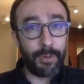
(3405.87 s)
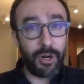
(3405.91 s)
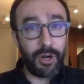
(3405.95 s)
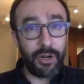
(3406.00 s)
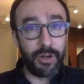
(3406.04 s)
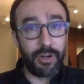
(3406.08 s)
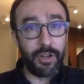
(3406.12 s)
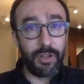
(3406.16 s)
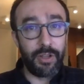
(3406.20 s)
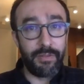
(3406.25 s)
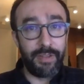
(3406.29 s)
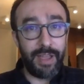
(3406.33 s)

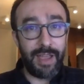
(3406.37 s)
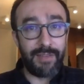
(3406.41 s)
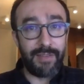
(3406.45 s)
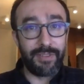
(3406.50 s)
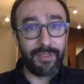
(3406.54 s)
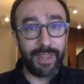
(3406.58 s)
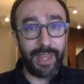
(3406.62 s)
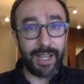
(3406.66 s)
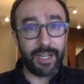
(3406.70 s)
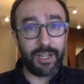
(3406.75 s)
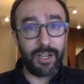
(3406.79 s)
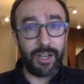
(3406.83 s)
part of
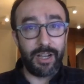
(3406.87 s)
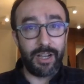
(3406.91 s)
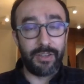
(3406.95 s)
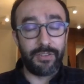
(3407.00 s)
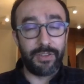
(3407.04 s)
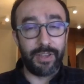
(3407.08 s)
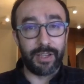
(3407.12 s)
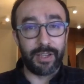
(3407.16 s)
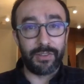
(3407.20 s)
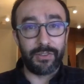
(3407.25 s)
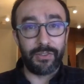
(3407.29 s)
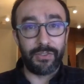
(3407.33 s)
having that
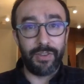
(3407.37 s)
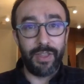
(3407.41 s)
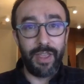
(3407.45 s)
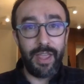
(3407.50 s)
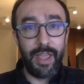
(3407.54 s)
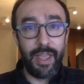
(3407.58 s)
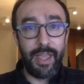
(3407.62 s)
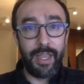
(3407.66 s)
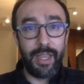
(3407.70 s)
context.